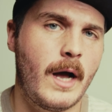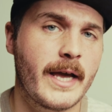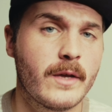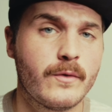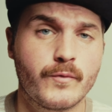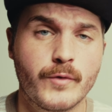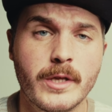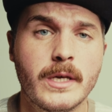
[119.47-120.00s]
I
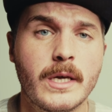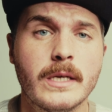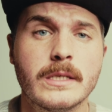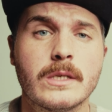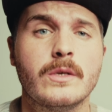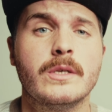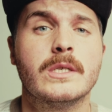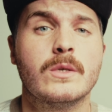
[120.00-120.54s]
can really
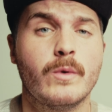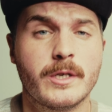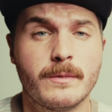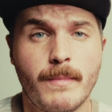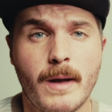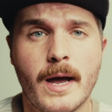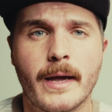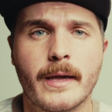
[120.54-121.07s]
easily switch
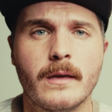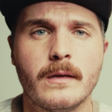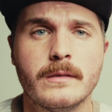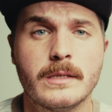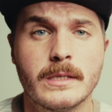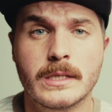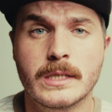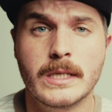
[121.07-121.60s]
back
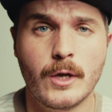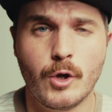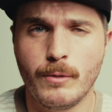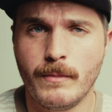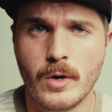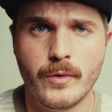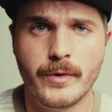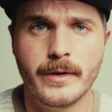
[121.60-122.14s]
to still
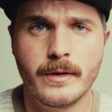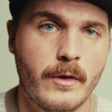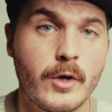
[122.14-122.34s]
mode.